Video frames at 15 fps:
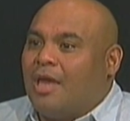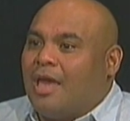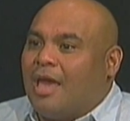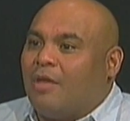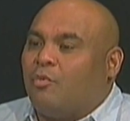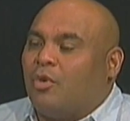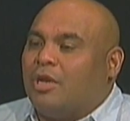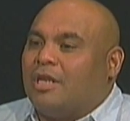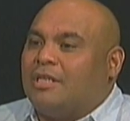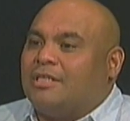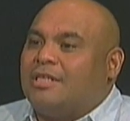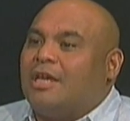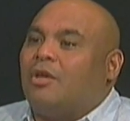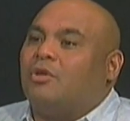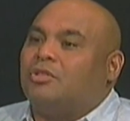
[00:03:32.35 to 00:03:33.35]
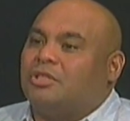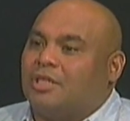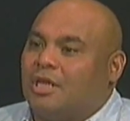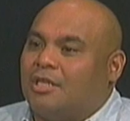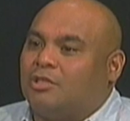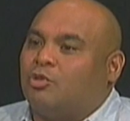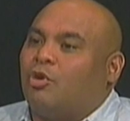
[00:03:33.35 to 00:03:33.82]
And what it tells
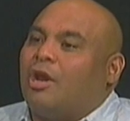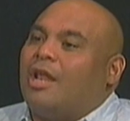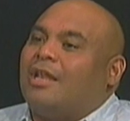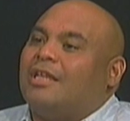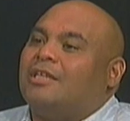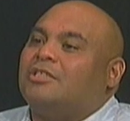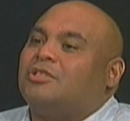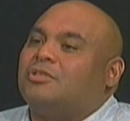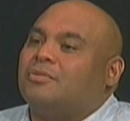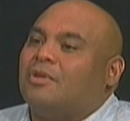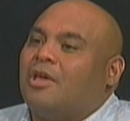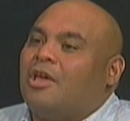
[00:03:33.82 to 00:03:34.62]
us, or at least